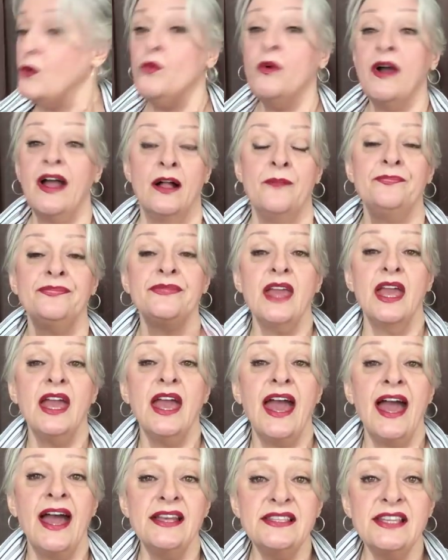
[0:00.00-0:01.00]
Well,
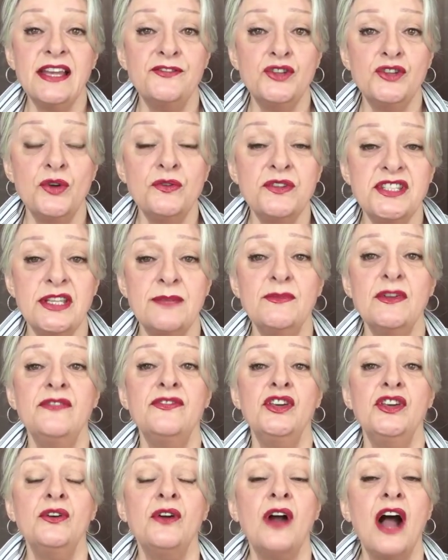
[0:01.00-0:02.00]
as I've told some of
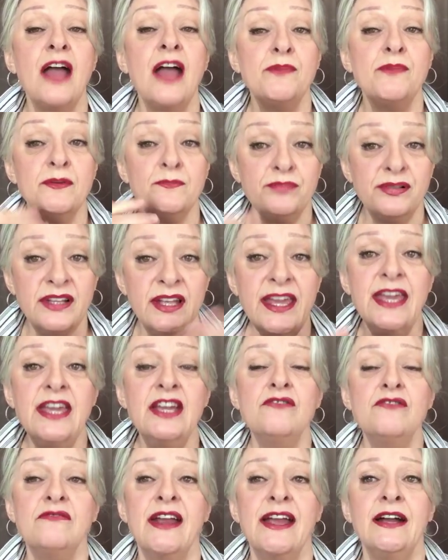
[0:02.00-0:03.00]
you, I've been playing
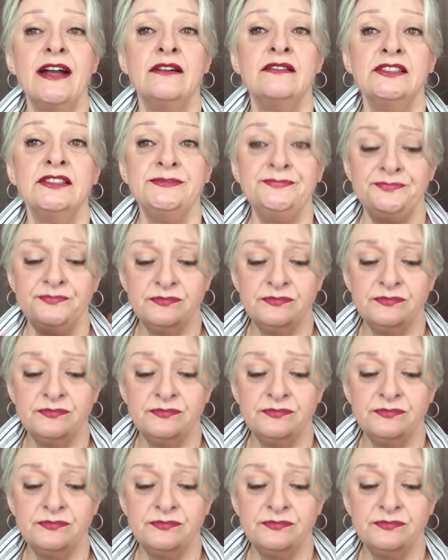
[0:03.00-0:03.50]
around